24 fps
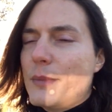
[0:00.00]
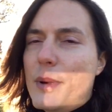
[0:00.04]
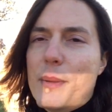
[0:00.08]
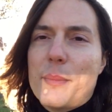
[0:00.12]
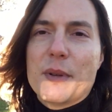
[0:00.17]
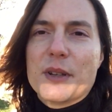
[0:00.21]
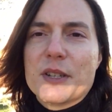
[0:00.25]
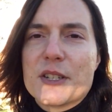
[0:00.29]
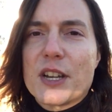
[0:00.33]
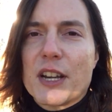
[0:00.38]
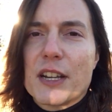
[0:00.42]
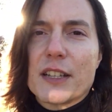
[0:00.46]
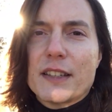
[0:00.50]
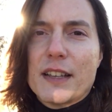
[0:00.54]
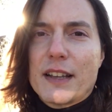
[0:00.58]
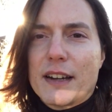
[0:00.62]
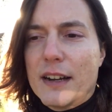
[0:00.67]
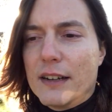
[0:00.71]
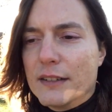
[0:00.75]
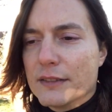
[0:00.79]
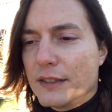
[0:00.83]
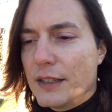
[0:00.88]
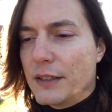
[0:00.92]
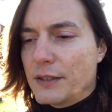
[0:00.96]
I mean, check that
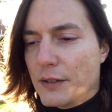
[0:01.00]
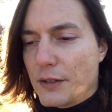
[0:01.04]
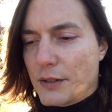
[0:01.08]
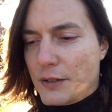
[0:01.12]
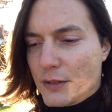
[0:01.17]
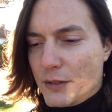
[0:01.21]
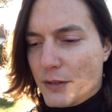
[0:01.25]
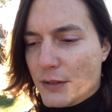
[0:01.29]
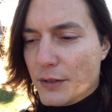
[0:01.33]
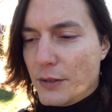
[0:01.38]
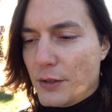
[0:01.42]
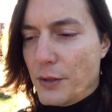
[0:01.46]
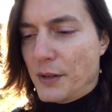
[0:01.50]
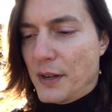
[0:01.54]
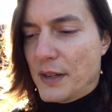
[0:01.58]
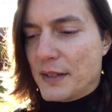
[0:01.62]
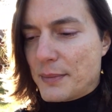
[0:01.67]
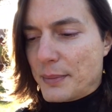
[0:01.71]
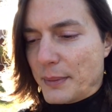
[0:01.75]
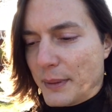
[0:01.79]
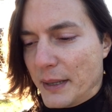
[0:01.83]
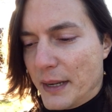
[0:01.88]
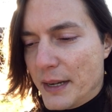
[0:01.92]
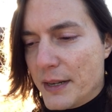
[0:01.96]
out. There are good
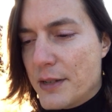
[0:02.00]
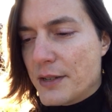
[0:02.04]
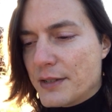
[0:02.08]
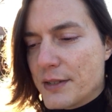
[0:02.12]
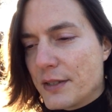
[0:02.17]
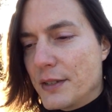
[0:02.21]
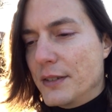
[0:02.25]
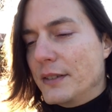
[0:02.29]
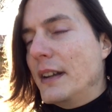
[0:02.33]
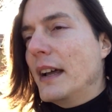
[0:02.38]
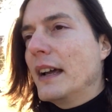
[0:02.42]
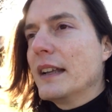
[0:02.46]
explanations on